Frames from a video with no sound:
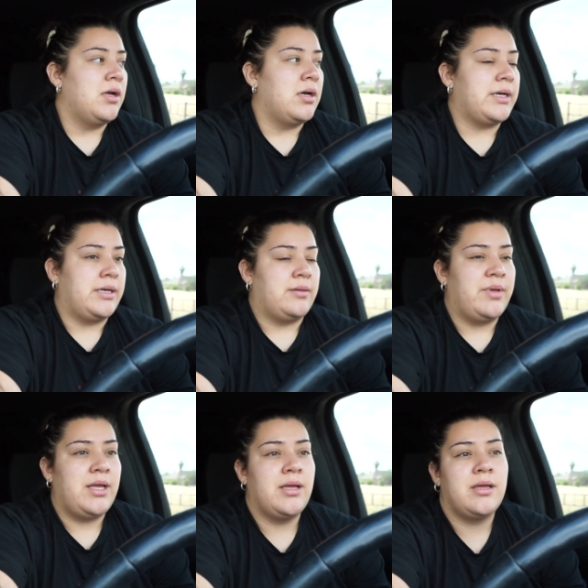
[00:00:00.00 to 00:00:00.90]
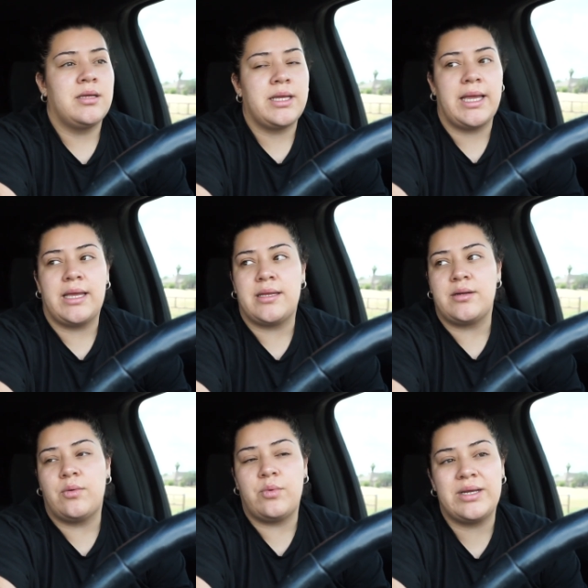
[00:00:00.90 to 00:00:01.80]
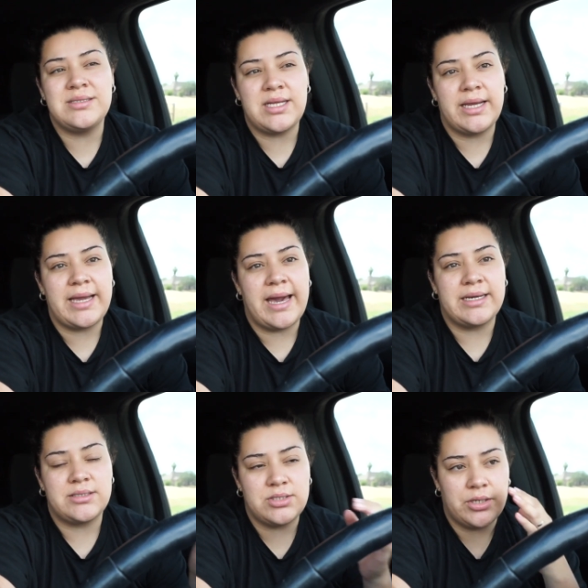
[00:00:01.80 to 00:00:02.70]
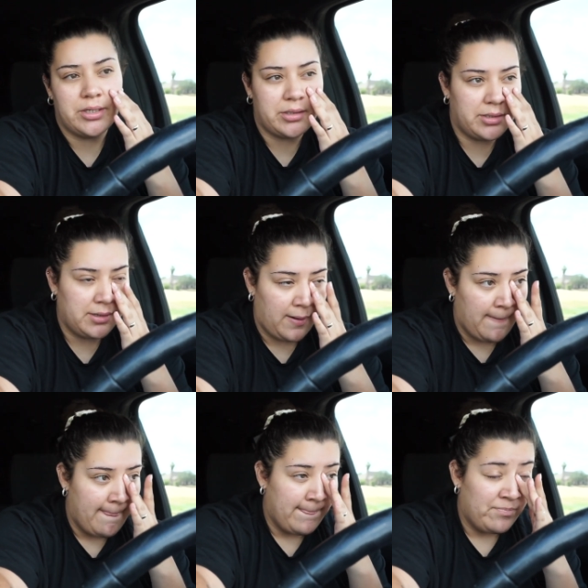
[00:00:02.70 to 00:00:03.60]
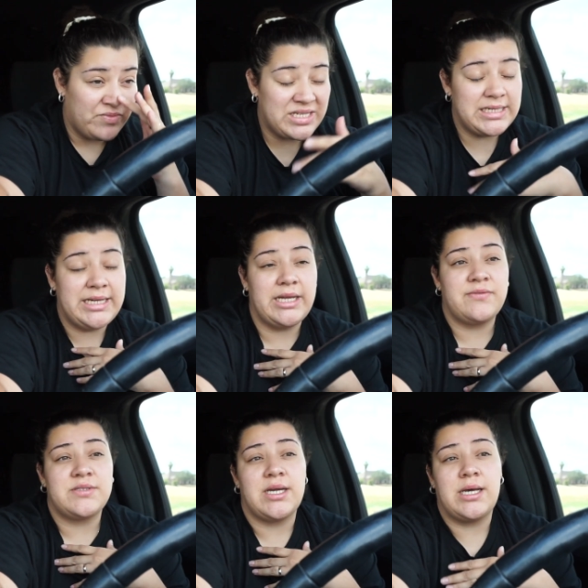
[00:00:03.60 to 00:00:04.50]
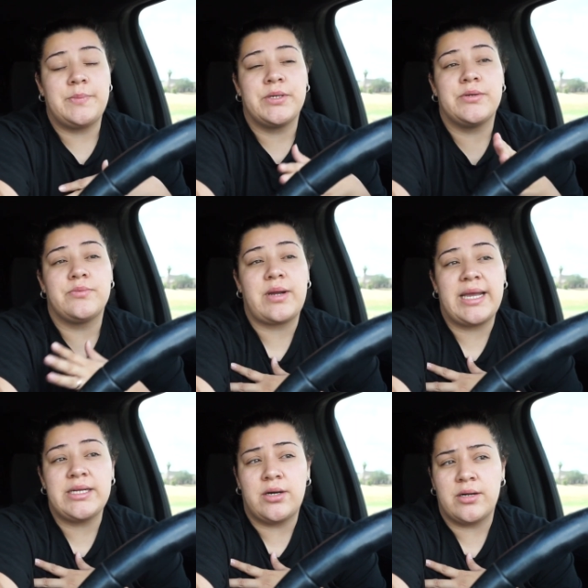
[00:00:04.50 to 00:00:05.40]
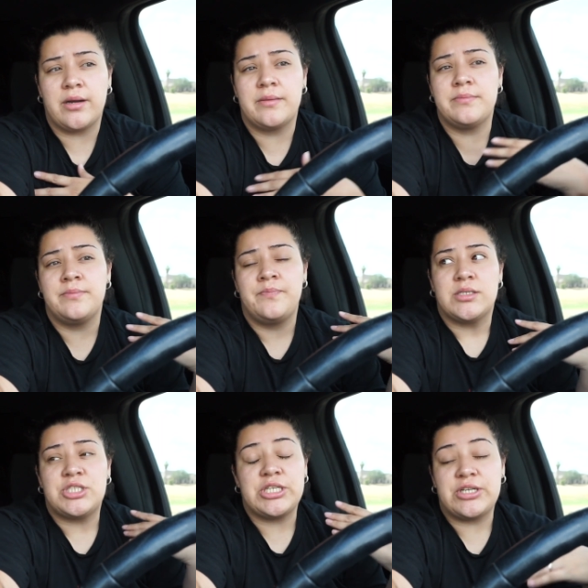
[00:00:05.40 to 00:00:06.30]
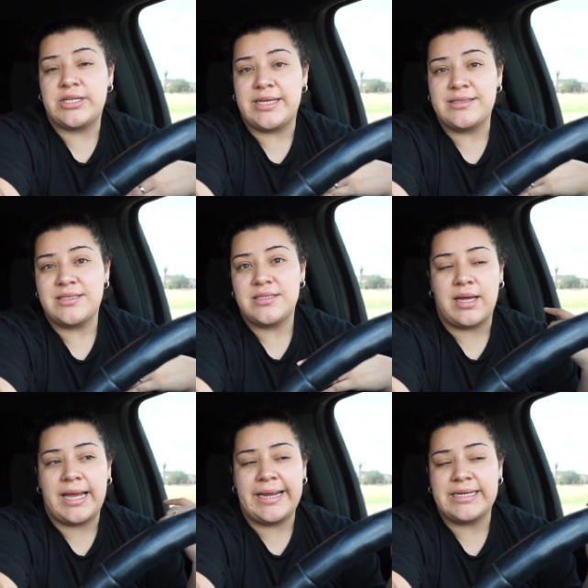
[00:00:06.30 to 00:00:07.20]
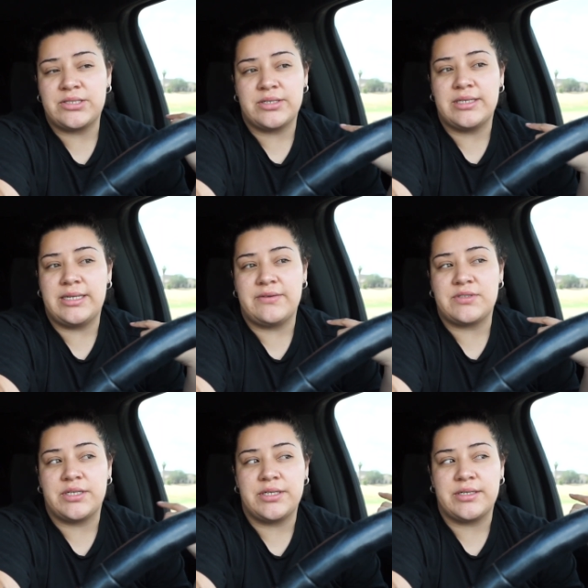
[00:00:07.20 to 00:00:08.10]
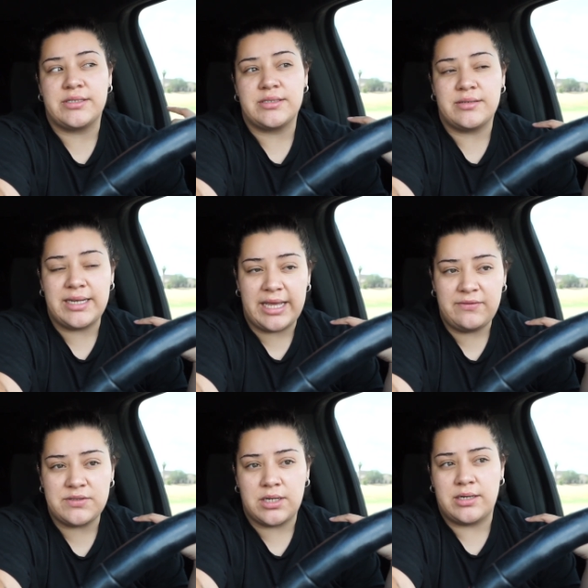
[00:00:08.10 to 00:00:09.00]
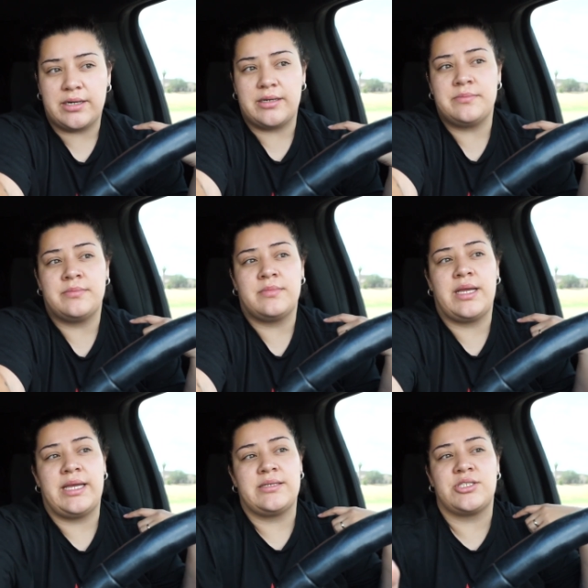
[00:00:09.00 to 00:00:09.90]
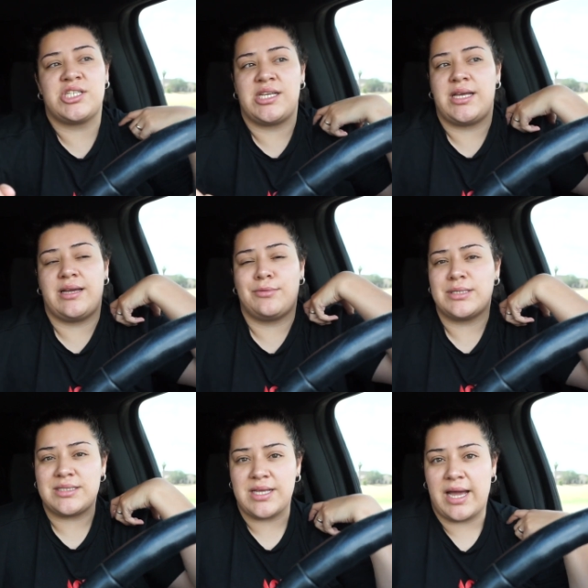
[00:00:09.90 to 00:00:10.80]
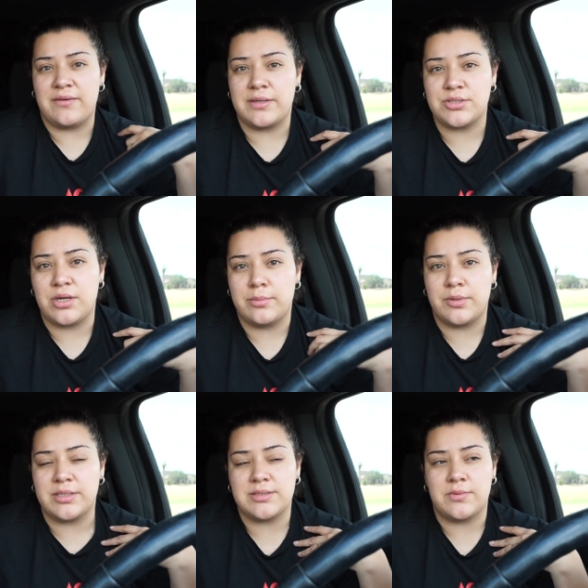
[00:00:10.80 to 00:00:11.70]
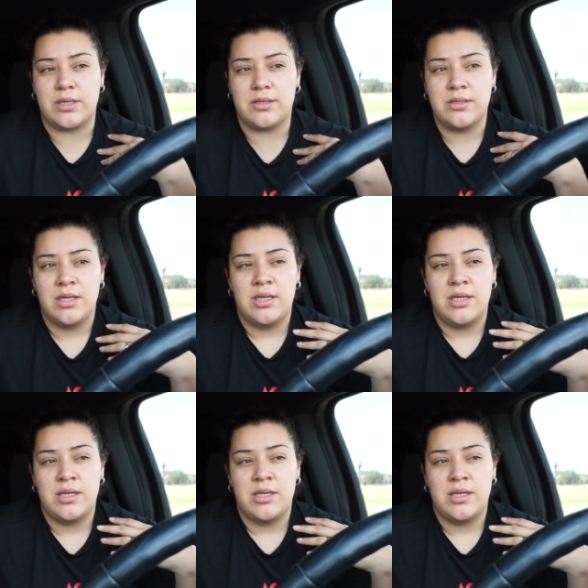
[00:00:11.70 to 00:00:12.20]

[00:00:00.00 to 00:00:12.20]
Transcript: And once I asked her to lift up her right arm, she couldn't. I asked her to lift her left arm, and she was having trouble as well.